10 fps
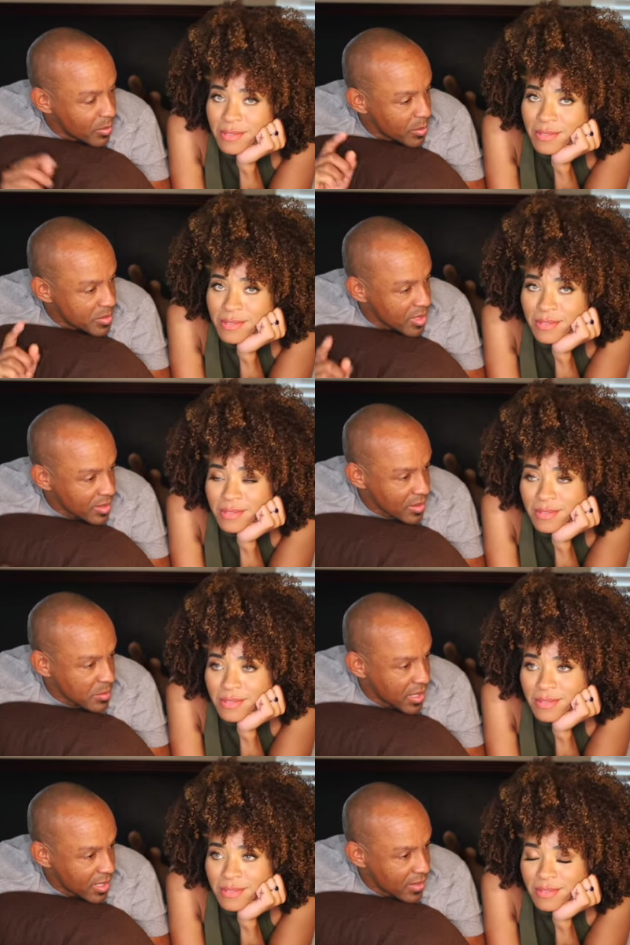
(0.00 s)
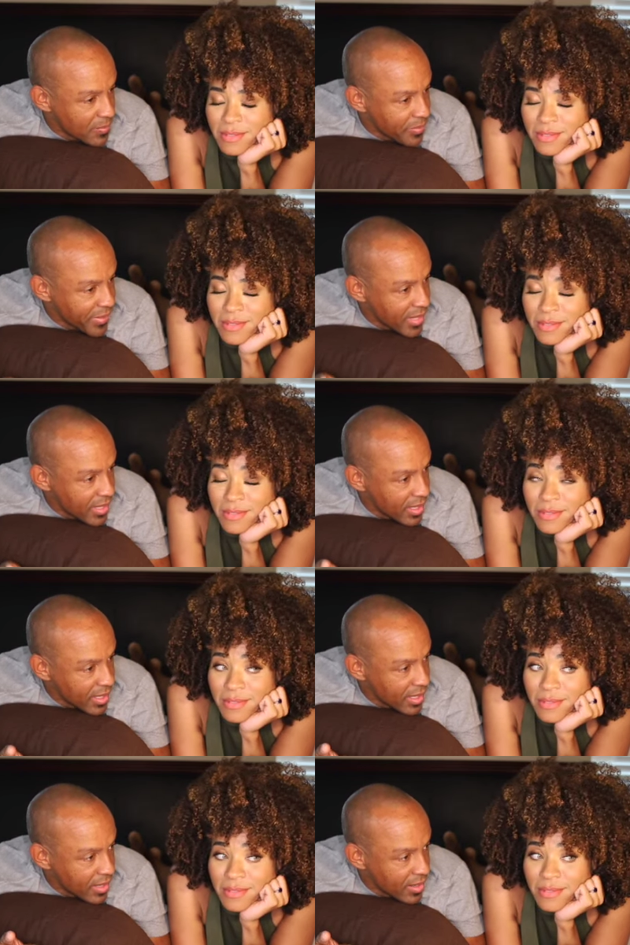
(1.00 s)
Speaker 1: right, we were talking about
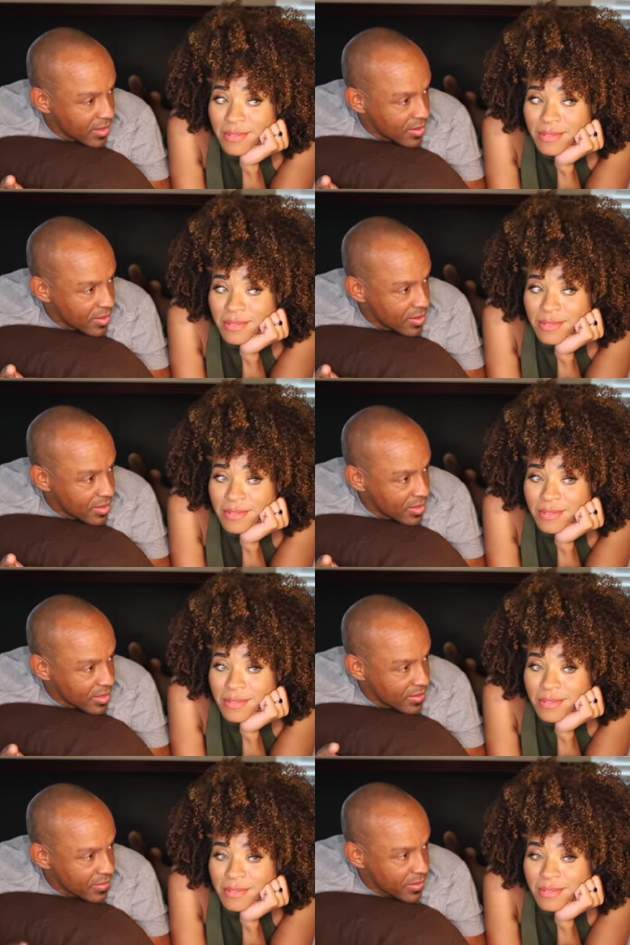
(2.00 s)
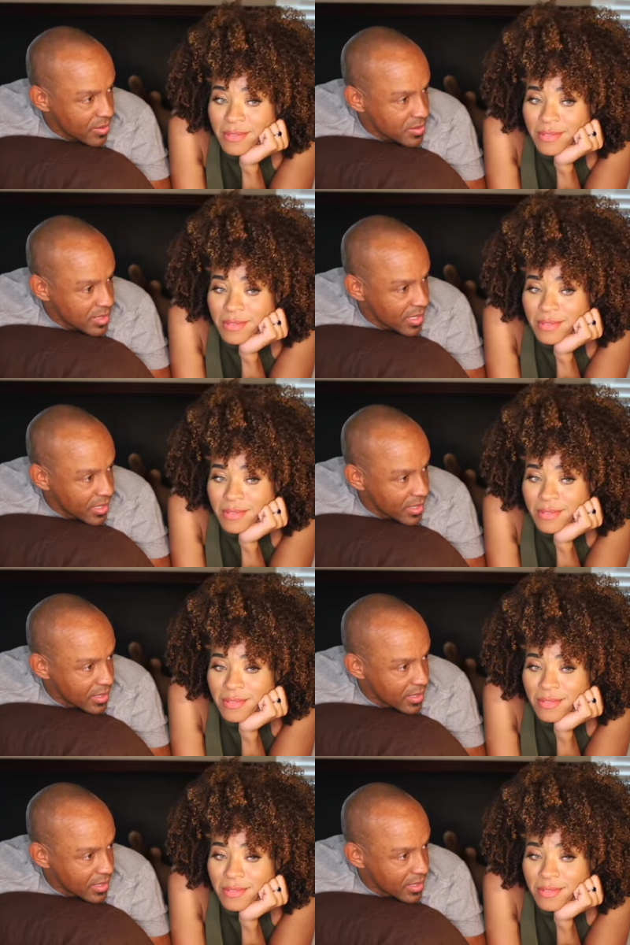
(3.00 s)
how the first date,
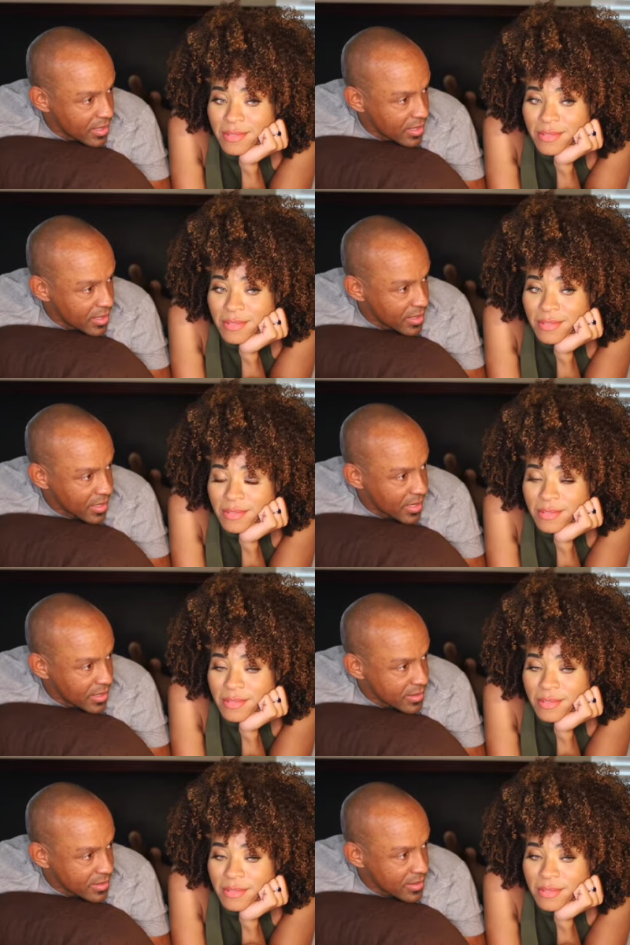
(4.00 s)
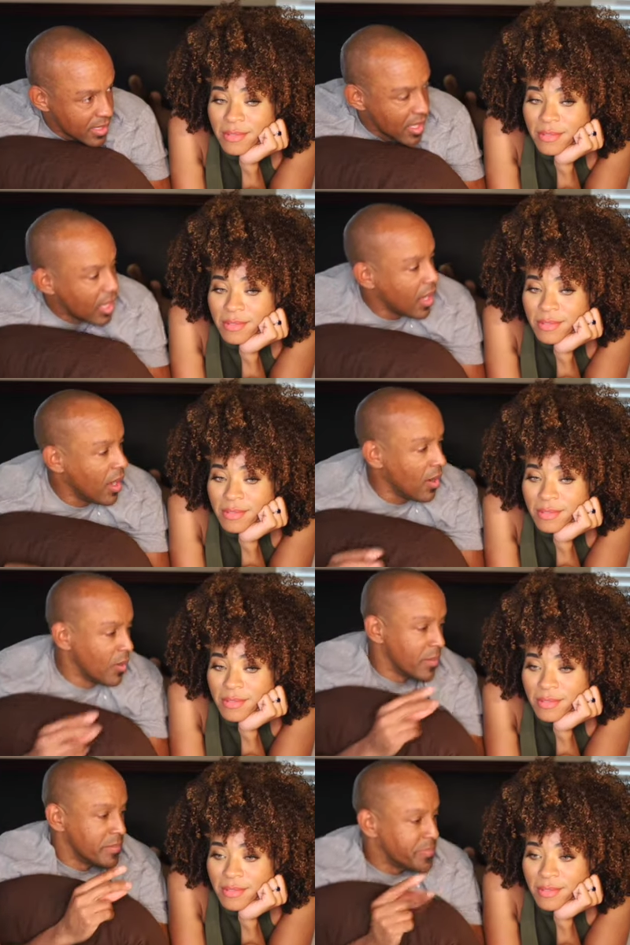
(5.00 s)
the kiss.
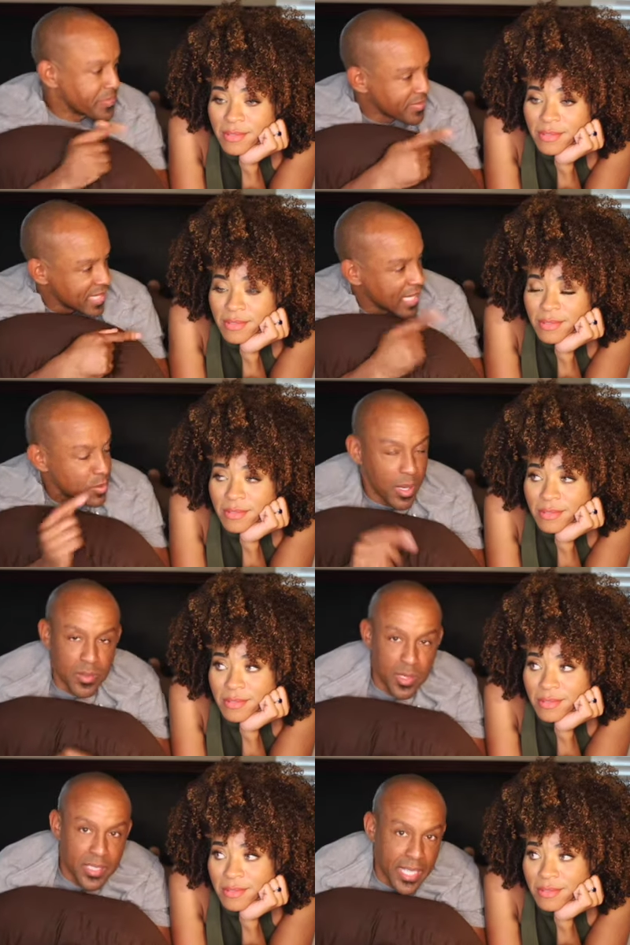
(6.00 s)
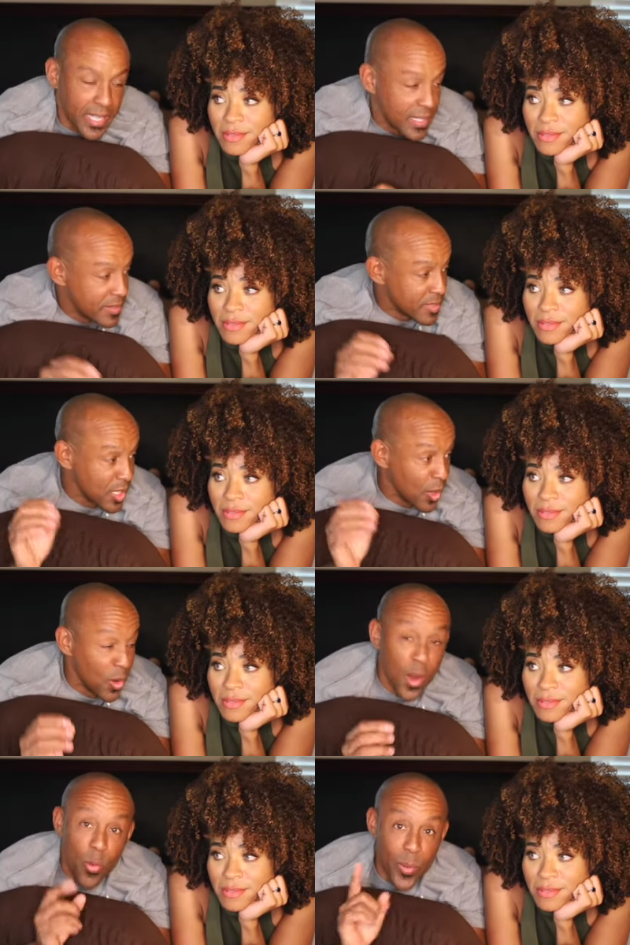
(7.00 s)
Oh, that's what I was gonna say.
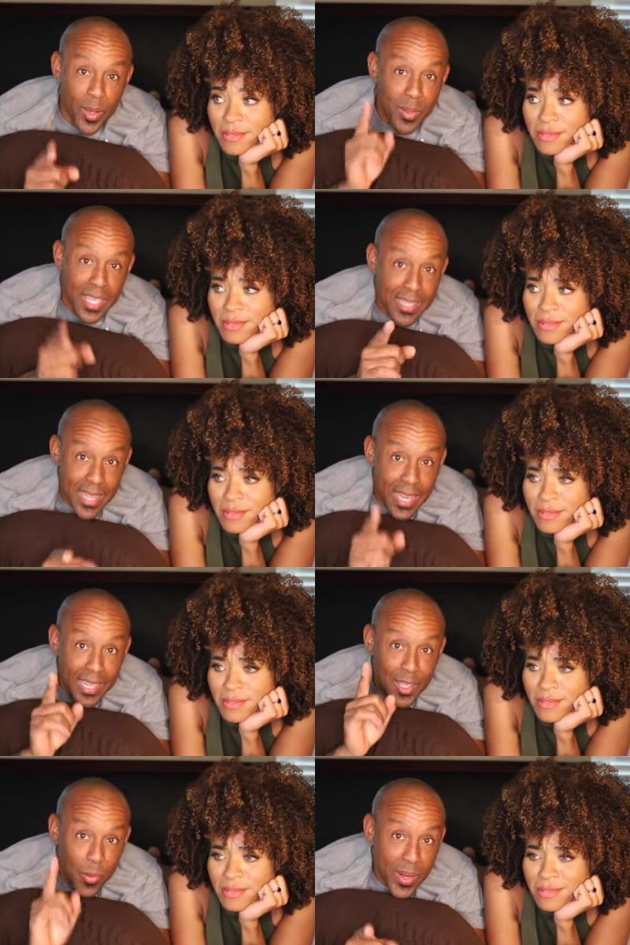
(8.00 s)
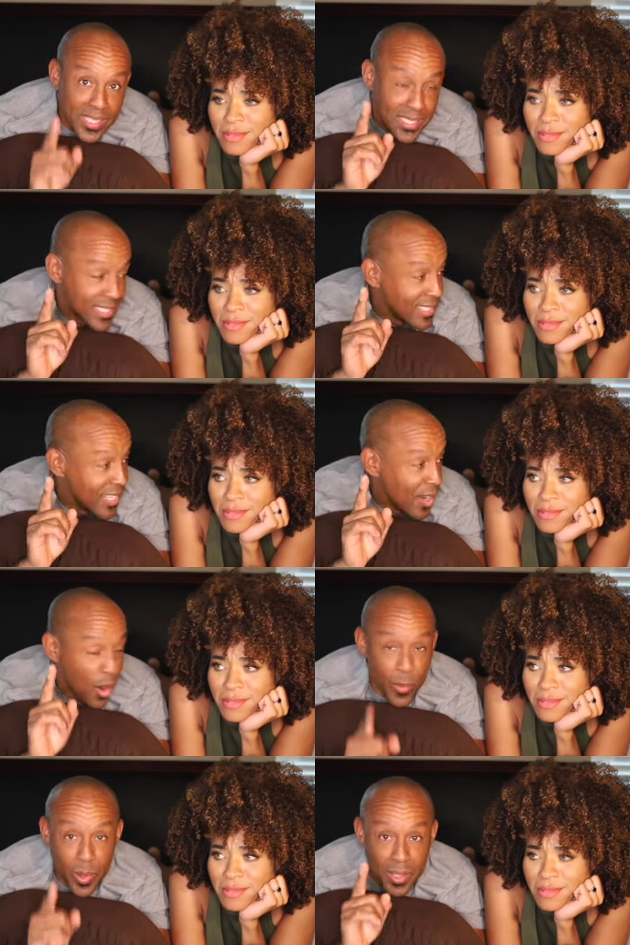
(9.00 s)
So we're gonna let that question,
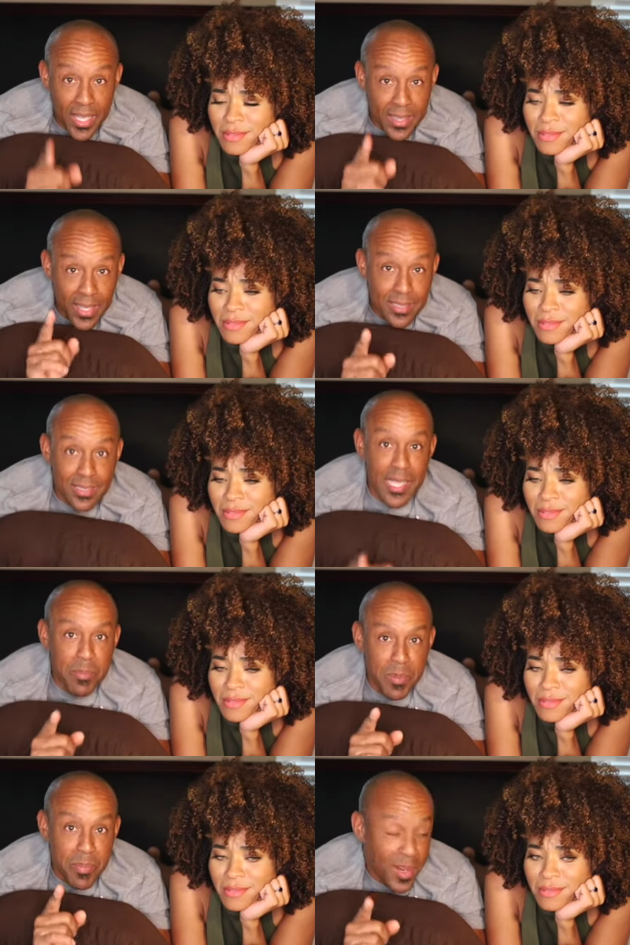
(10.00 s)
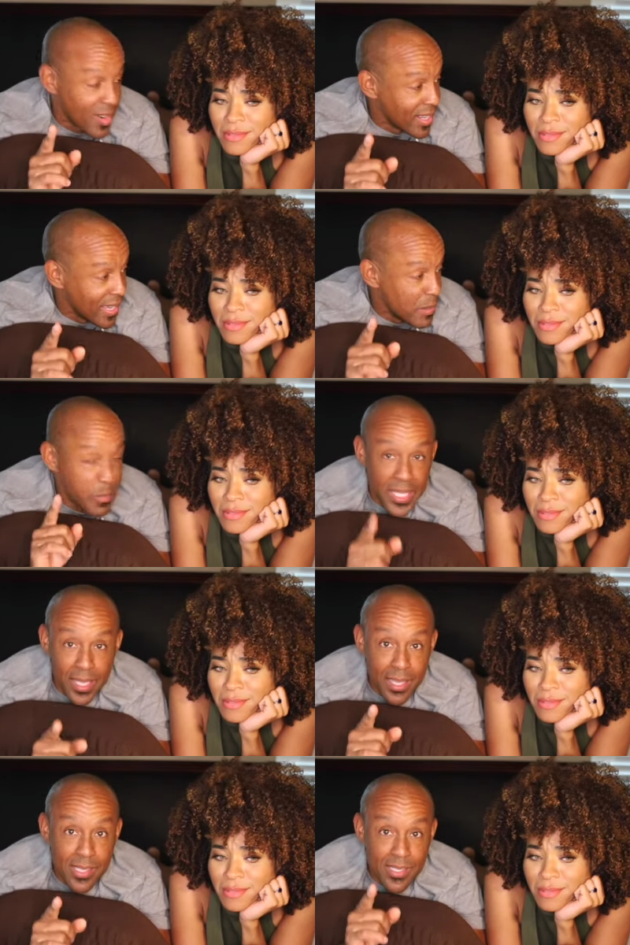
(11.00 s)
or we're gonna let that statement marinate,
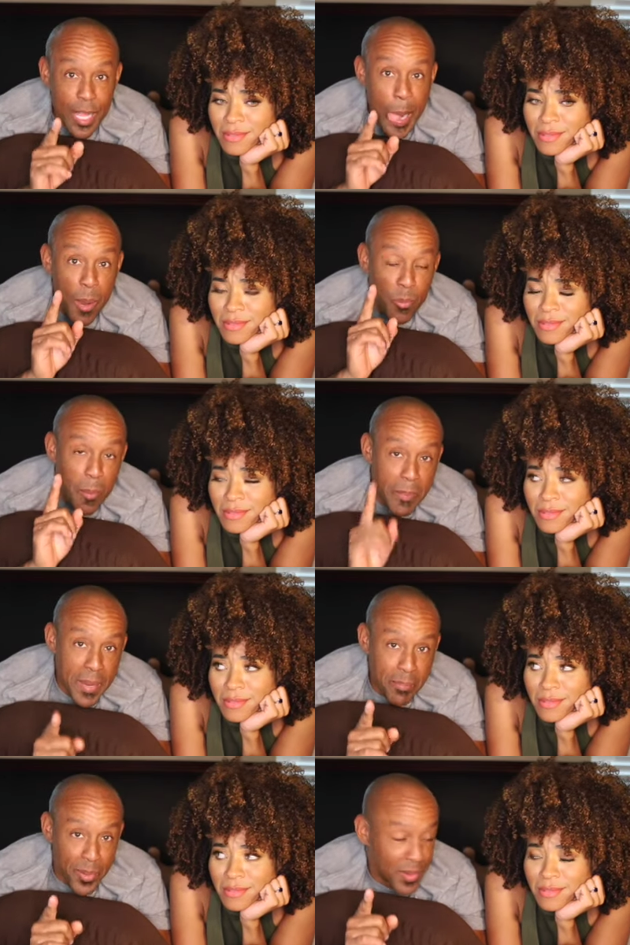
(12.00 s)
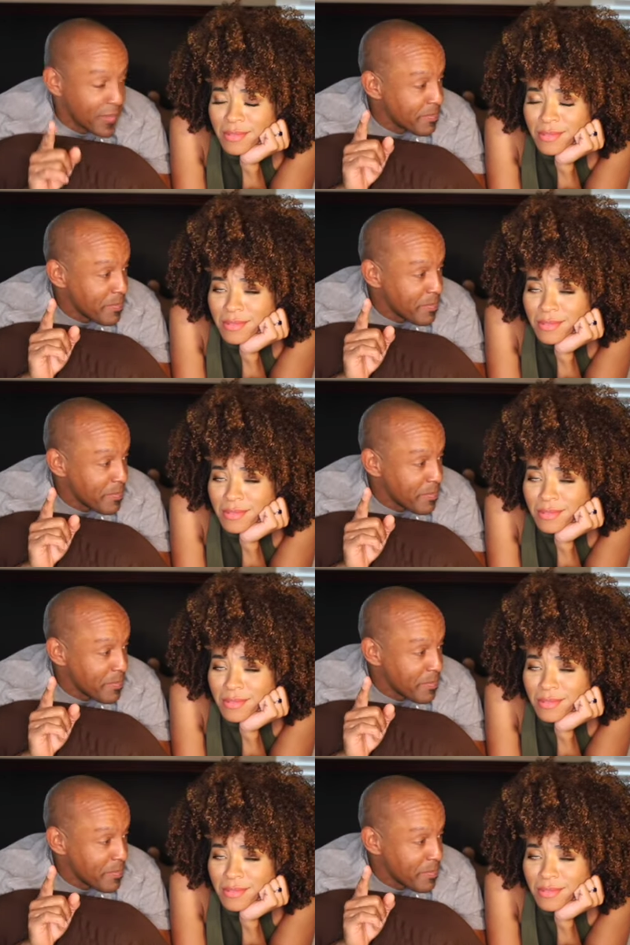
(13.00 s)
because remember,